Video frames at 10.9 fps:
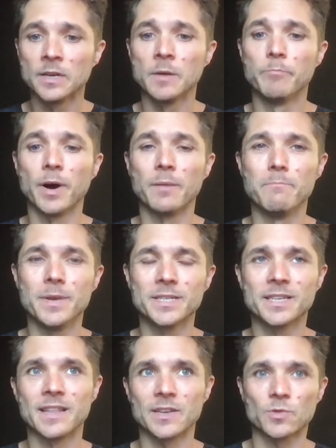but
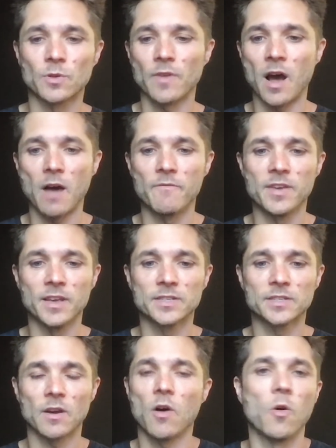missing that sort of
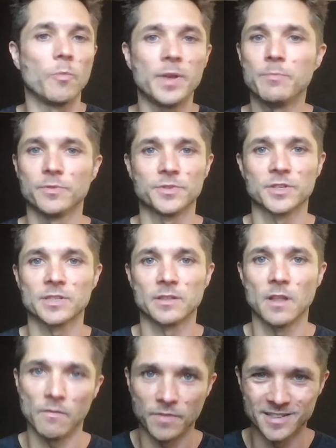obvious, oh, people just
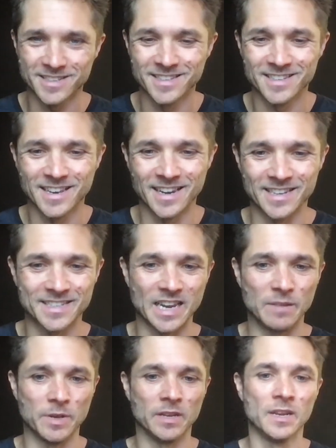love this kind of
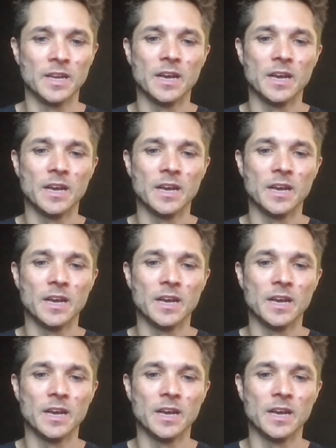sentiment.